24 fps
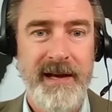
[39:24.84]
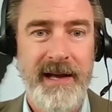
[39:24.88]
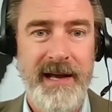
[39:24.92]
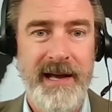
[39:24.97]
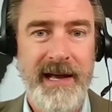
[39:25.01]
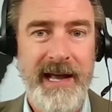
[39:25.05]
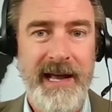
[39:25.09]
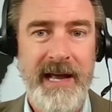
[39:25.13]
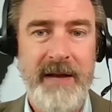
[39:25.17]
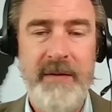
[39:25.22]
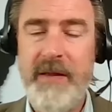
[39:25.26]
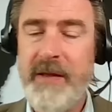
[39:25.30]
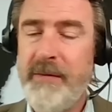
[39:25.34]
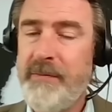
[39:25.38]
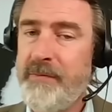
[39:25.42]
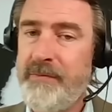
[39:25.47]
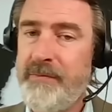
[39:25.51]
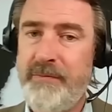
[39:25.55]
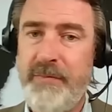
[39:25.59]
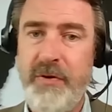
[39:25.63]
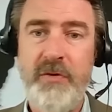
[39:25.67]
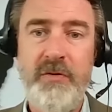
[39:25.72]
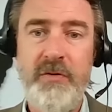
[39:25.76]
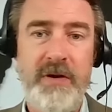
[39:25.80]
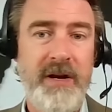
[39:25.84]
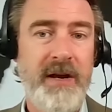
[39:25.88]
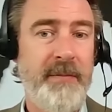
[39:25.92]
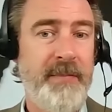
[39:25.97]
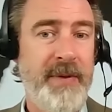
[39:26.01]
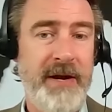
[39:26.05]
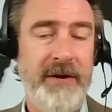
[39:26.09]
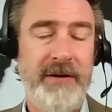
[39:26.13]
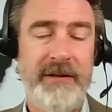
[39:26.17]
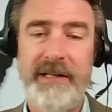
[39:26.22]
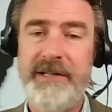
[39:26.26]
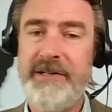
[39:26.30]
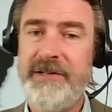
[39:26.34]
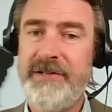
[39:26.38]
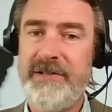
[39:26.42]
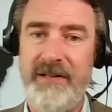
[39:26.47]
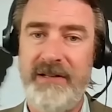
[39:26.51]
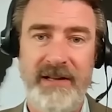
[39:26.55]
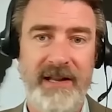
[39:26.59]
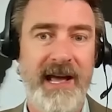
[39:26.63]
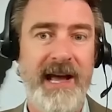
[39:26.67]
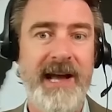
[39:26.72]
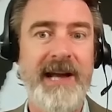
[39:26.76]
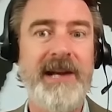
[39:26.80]
Uh, and then Putin apparently just
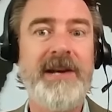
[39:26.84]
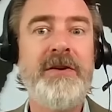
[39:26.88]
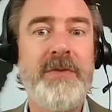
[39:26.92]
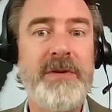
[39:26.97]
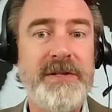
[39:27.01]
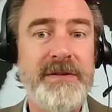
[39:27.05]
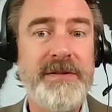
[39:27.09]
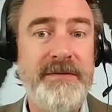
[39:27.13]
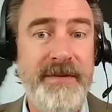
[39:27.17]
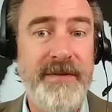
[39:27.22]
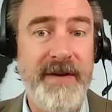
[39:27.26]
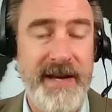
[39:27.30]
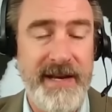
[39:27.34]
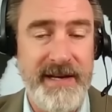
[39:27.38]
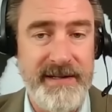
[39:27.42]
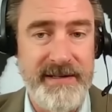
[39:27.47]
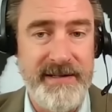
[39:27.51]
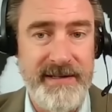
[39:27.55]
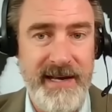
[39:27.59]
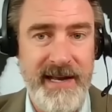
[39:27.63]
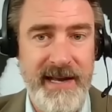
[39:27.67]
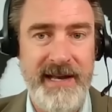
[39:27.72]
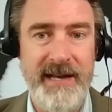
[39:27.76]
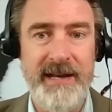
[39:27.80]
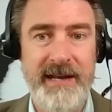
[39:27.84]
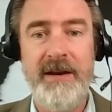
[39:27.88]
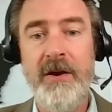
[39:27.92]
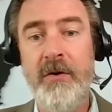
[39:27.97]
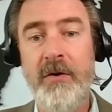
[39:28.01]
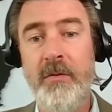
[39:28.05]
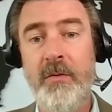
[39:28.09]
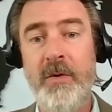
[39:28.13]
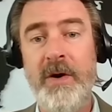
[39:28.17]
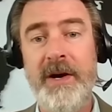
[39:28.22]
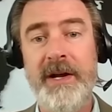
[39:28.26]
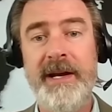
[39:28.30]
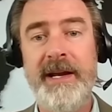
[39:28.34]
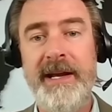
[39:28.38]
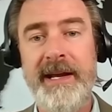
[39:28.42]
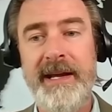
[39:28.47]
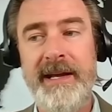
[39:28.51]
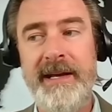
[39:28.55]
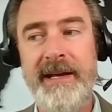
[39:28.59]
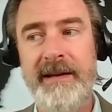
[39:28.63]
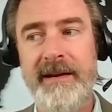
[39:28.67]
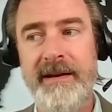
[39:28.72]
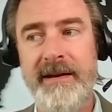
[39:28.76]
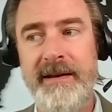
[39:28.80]
lied to his face, and no one
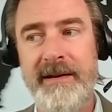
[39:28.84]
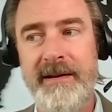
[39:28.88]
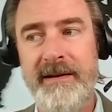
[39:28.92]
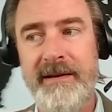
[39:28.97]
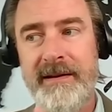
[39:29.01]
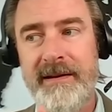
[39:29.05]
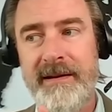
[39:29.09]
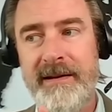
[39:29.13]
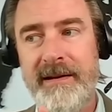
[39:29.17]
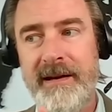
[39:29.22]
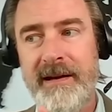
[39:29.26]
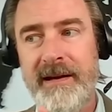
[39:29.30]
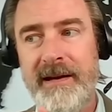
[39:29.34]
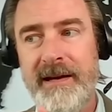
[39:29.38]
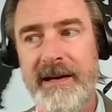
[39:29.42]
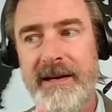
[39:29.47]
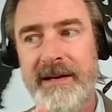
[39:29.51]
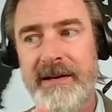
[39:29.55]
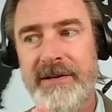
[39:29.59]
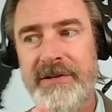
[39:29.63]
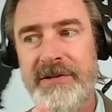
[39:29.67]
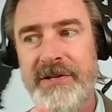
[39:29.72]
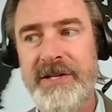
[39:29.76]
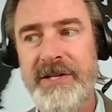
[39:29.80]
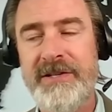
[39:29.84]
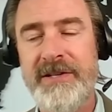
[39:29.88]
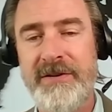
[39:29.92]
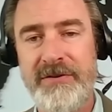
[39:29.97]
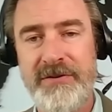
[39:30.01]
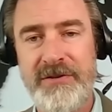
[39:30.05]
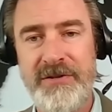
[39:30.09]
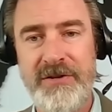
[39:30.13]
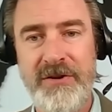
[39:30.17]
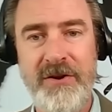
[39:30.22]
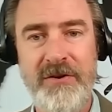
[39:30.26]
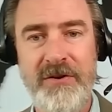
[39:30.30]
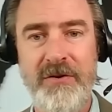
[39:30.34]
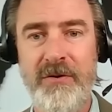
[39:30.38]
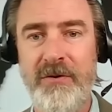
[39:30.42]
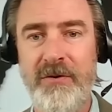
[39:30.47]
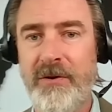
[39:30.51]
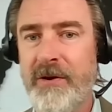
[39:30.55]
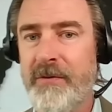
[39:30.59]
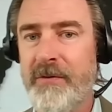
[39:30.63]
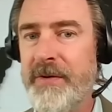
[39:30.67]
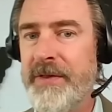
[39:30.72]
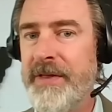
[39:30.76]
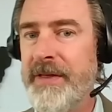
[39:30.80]
in uh, Xi's inner circle
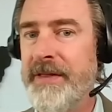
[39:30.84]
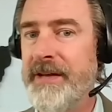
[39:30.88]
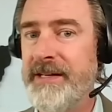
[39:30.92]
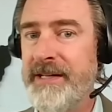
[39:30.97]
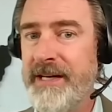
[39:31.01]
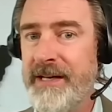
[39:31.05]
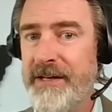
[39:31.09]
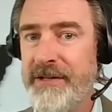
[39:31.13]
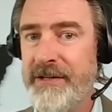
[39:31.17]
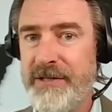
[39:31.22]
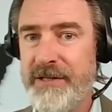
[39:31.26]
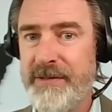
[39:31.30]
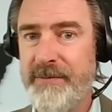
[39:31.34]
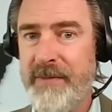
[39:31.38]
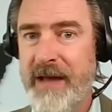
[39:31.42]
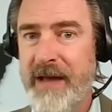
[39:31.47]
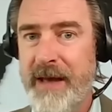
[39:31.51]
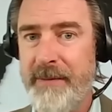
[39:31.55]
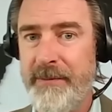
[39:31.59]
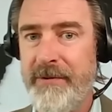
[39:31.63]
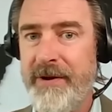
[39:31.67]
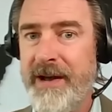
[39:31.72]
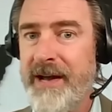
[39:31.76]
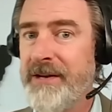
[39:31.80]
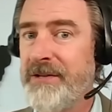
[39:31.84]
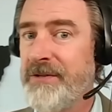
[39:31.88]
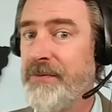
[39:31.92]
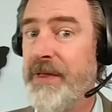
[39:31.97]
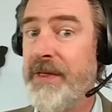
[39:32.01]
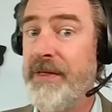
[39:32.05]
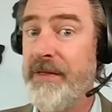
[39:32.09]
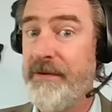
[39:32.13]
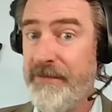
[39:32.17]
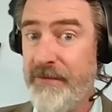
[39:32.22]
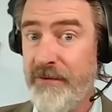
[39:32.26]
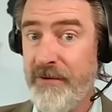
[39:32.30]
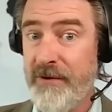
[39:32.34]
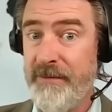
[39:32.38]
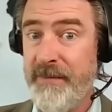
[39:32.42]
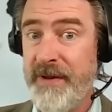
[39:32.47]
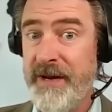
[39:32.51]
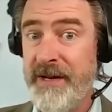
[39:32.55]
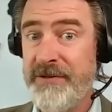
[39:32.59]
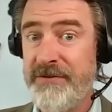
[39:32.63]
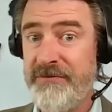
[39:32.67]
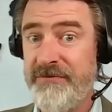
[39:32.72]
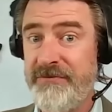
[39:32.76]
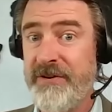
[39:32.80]
or within the intelligence apparatus or within the foreign
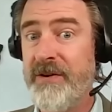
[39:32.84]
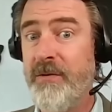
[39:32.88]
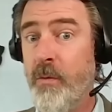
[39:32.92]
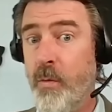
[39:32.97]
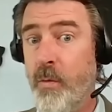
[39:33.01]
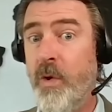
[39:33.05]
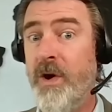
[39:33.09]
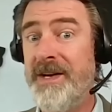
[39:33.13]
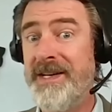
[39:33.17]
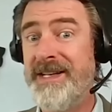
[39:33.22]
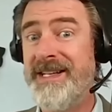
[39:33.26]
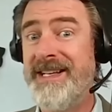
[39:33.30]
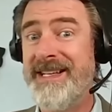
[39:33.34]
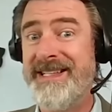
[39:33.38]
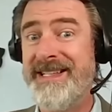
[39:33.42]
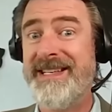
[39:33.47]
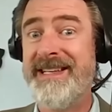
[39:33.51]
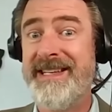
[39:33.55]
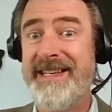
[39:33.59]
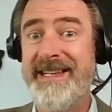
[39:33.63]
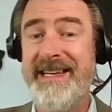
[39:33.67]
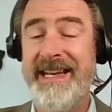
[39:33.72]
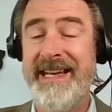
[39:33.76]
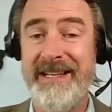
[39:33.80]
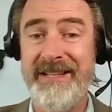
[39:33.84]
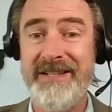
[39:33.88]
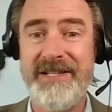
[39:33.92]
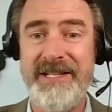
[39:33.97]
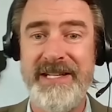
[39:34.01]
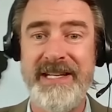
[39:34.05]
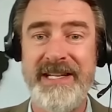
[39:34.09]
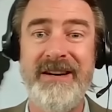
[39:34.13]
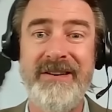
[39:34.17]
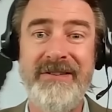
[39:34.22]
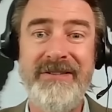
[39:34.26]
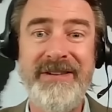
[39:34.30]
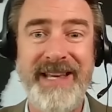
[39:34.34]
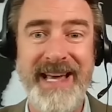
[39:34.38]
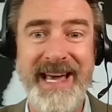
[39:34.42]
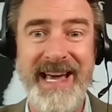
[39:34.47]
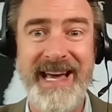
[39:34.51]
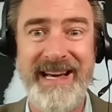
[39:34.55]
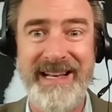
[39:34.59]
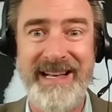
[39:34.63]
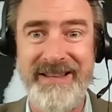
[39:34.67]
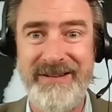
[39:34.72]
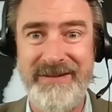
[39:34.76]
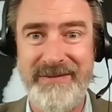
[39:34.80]
ministry wanted to tell Xi, oh
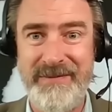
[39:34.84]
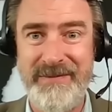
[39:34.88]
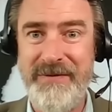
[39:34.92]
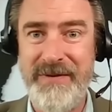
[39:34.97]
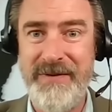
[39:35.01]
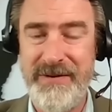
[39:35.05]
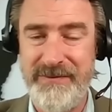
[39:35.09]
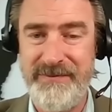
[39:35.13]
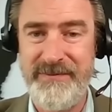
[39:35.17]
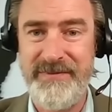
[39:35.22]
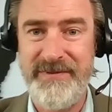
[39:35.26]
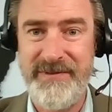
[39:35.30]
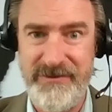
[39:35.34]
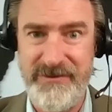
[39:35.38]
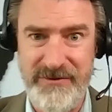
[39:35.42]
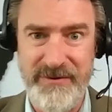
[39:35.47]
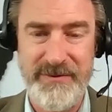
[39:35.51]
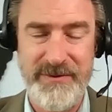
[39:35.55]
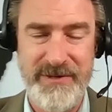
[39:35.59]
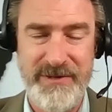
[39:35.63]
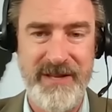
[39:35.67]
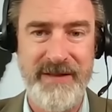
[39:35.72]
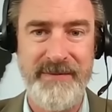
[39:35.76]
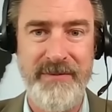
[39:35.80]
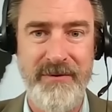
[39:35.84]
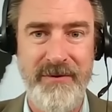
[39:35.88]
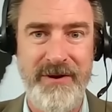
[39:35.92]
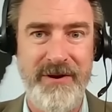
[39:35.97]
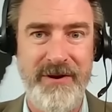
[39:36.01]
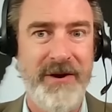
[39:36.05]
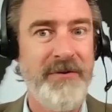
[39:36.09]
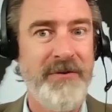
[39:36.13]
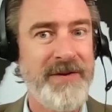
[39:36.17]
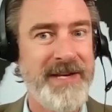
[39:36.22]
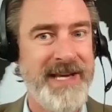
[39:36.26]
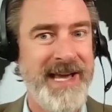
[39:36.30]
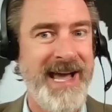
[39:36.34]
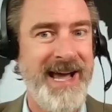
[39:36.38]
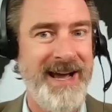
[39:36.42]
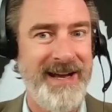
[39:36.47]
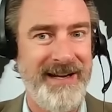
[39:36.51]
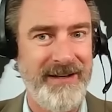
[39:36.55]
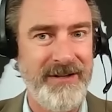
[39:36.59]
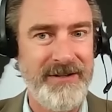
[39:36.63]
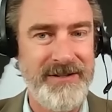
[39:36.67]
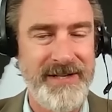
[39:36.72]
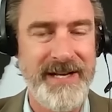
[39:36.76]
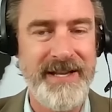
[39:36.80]
yeah, they're moving troops to the border. Oh yeah,
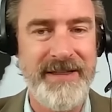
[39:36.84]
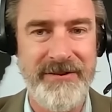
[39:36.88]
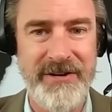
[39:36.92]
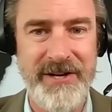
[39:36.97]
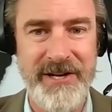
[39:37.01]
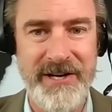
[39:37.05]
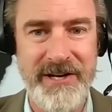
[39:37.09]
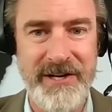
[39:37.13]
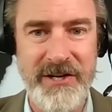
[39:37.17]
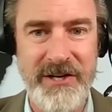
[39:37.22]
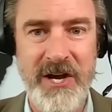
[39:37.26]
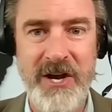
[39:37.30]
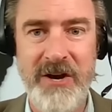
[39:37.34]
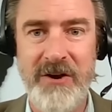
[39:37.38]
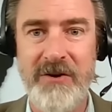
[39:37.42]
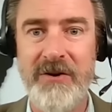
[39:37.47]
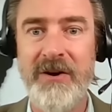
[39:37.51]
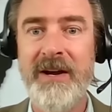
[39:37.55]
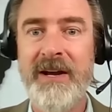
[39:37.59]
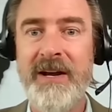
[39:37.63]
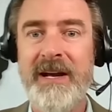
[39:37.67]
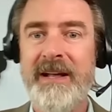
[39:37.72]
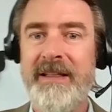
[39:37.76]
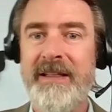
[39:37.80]
it looks like they're going to go.